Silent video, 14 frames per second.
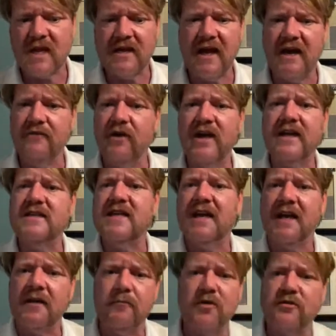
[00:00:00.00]
kind of like a
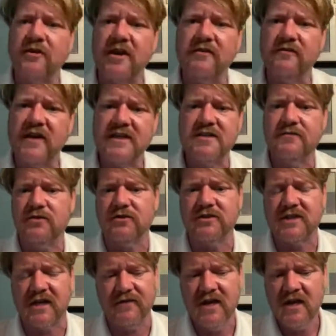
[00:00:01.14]
ticket booth at a festival and
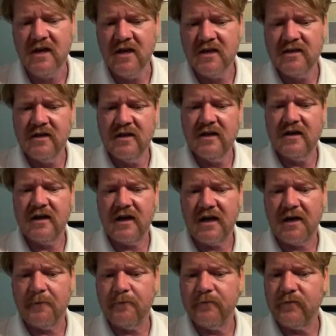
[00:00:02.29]
stuff.
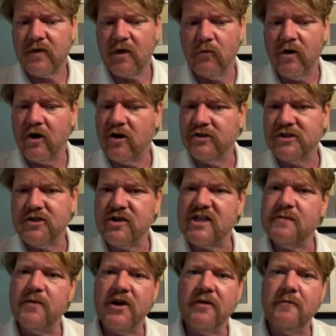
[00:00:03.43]
We're also
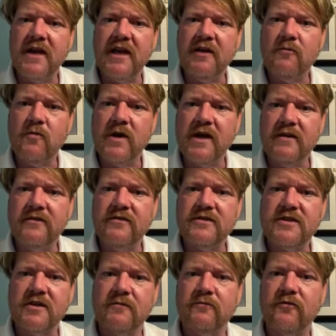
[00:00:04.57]
experimenting with
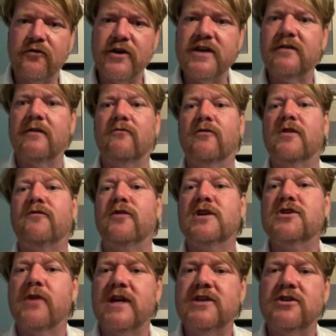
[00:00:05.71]
some free
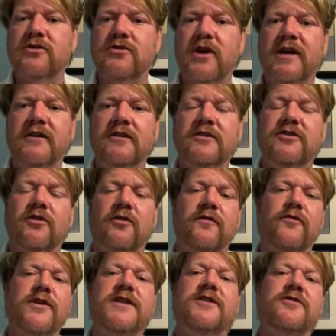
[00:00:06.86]
refrigeration trailers or
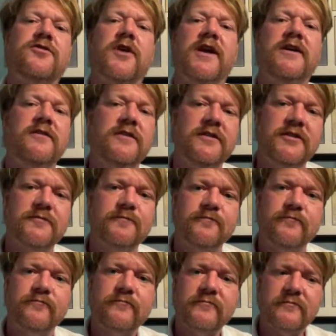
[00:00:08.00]
freezer trailers,
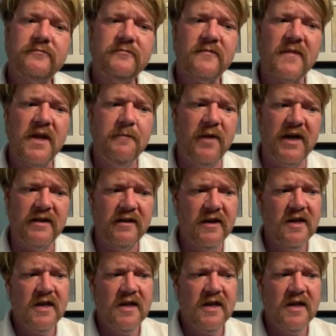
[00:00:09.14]
but